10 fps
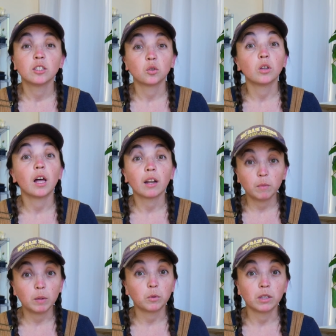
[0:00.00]
so a lot
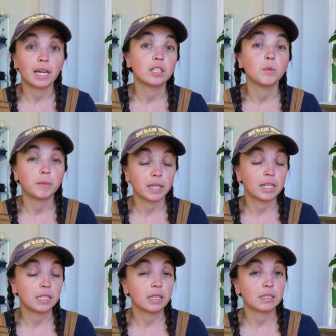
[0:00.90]
of people like to be
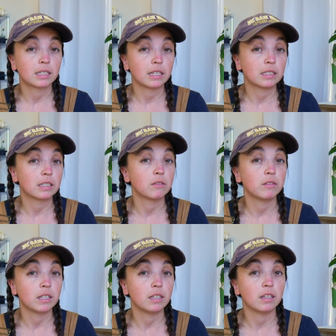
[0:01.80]
planting this kind of stuff
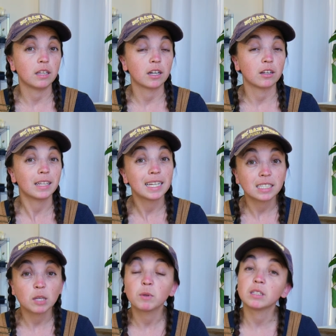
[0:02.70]
in their
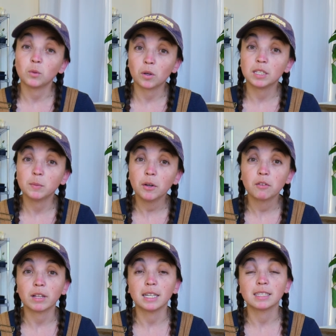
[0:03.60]
landscape because they want to see
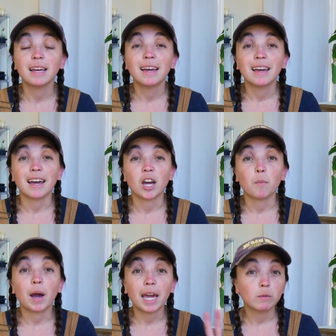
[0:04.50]
butterflies.
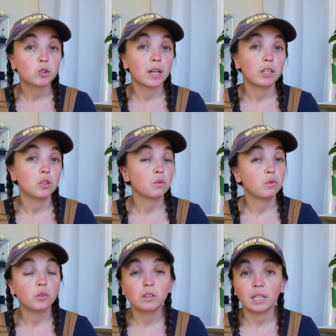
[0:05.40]
Um, I am trying to do
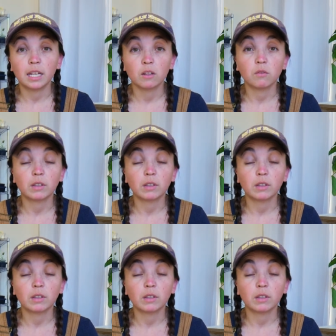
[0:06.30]
full native